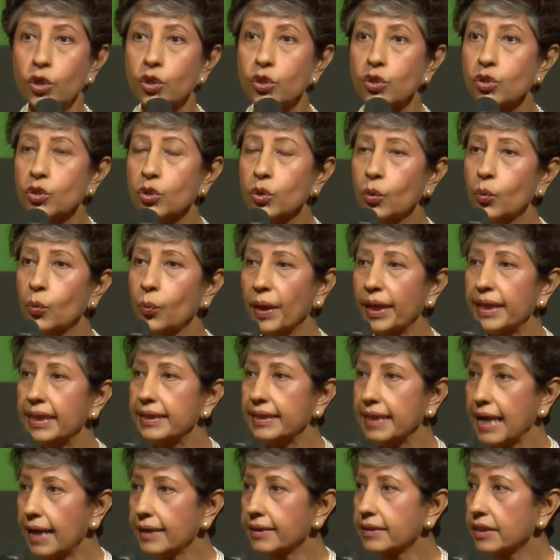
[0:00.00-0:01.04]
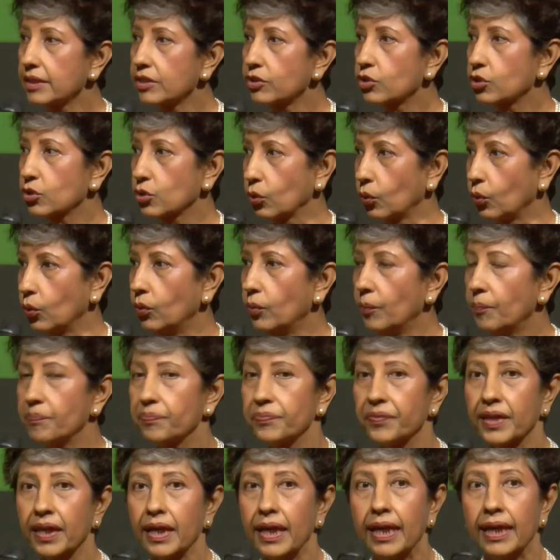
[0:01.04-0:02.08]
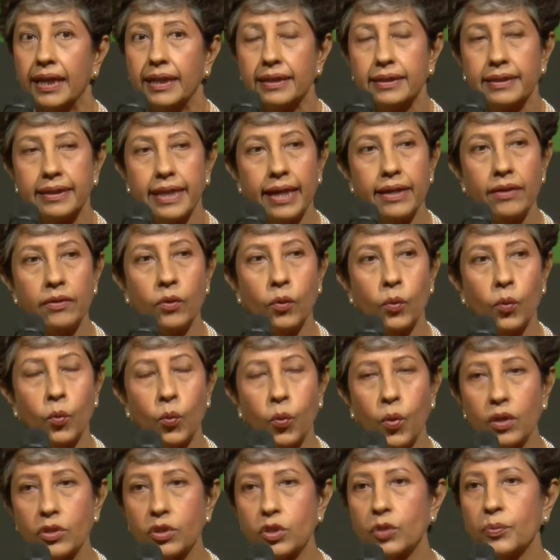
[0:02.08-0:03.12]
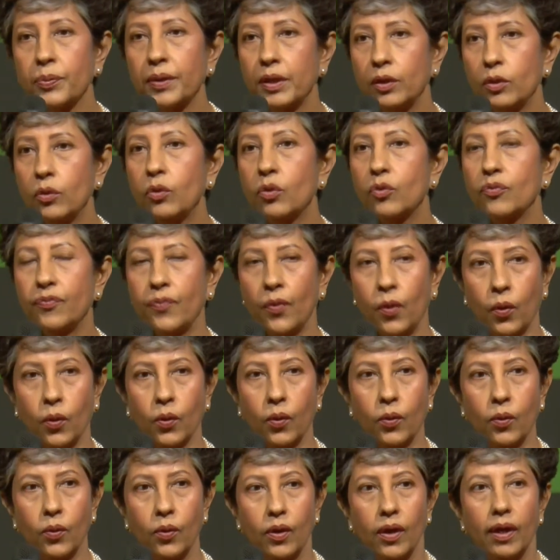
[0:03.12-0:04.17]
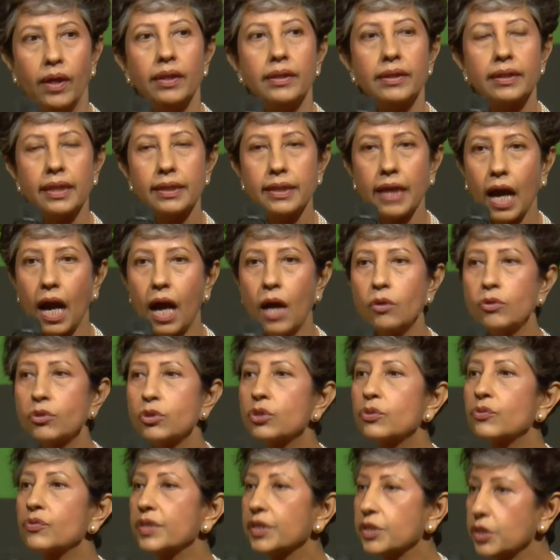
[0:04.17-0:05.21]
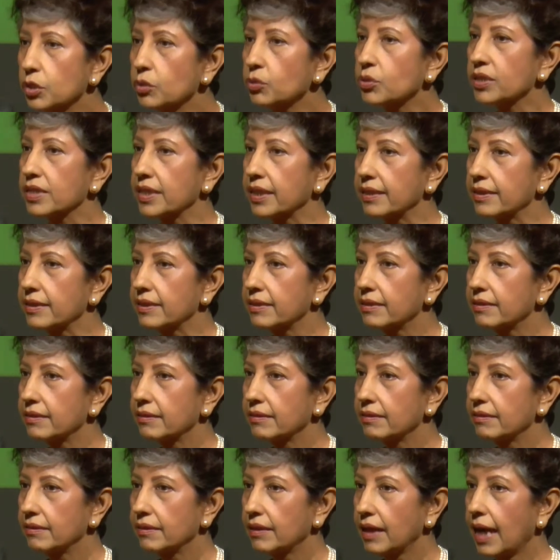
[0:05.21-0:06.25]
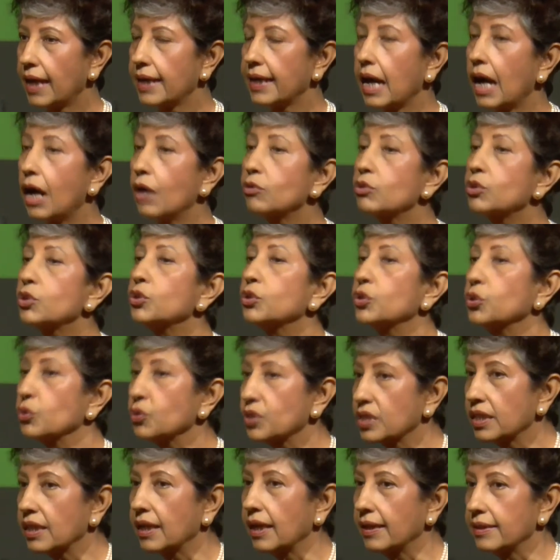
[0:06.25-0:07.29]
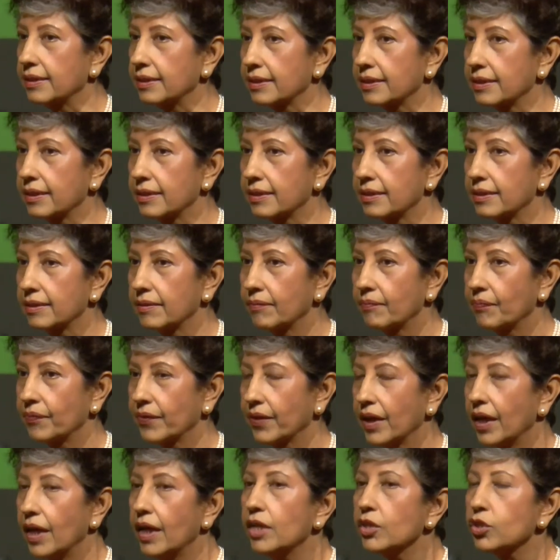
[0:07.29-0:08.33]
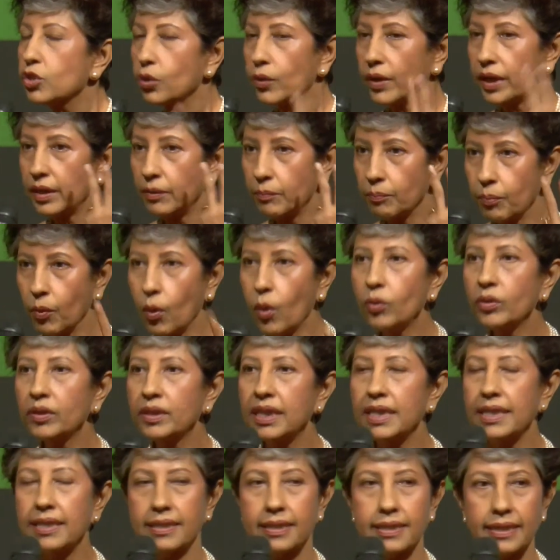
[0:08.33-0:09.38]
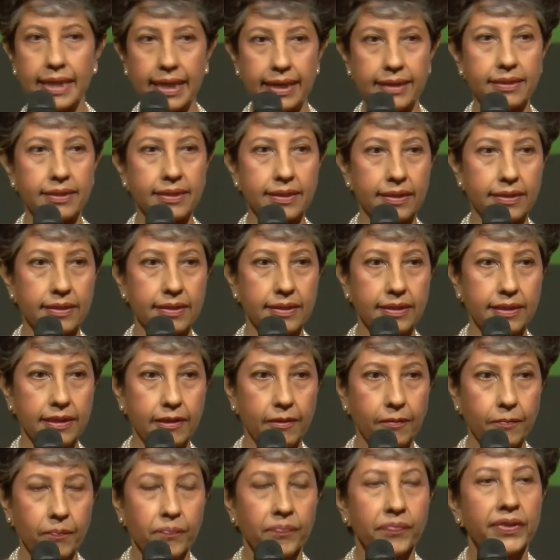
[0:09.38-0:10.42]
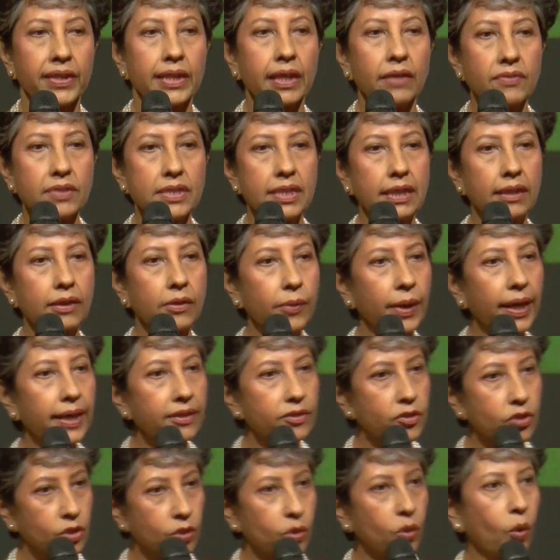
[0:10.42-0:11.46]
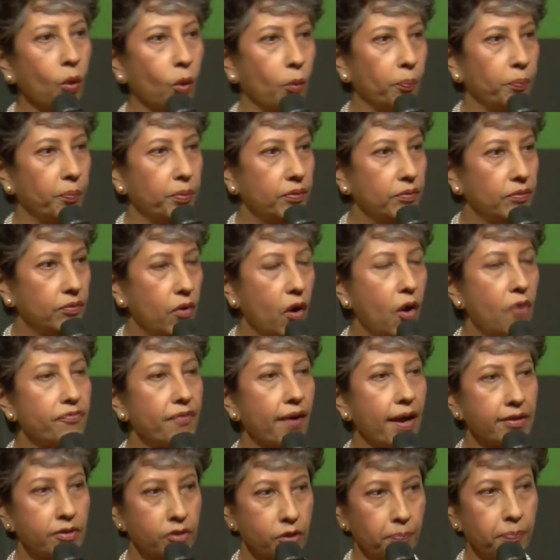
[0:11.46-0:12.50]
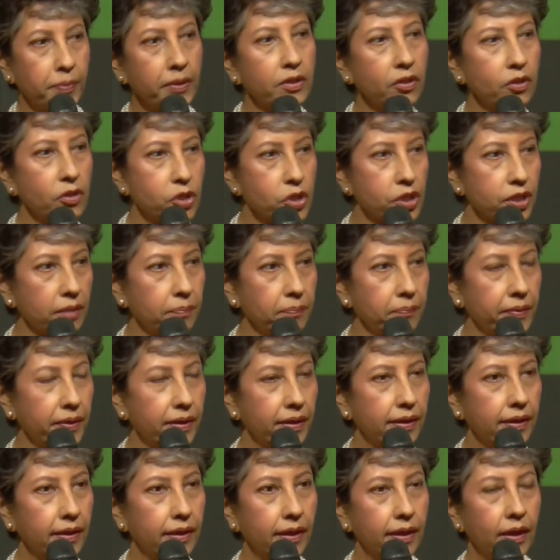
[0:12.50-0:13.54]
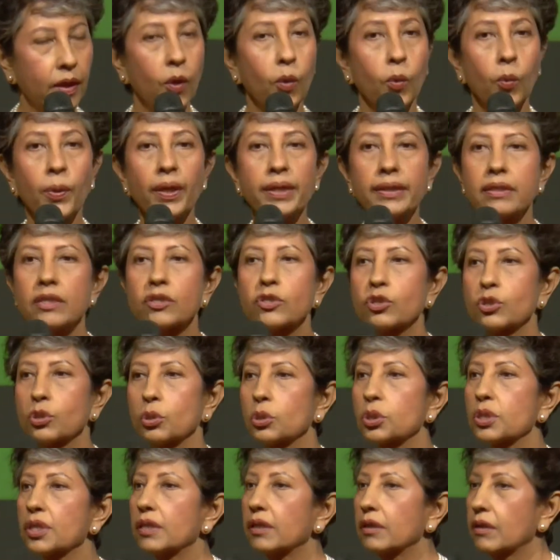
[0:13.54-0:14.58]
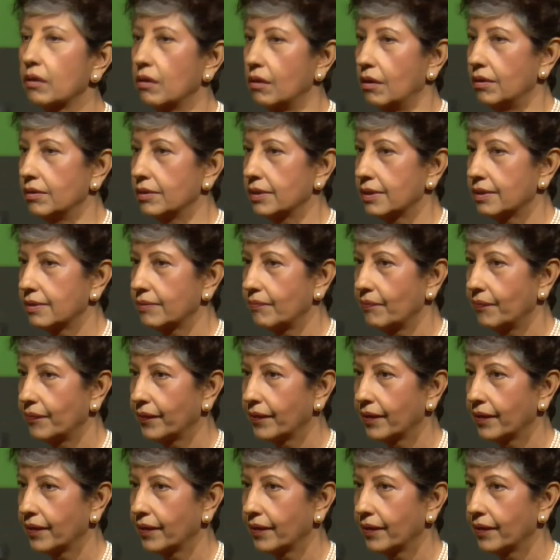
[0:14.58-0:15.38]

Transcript: So when that is so, then what do we look for? That how to reduce it and how to utilize it. So in both these cases, there was a great scope of entrepreneurship with a social cause.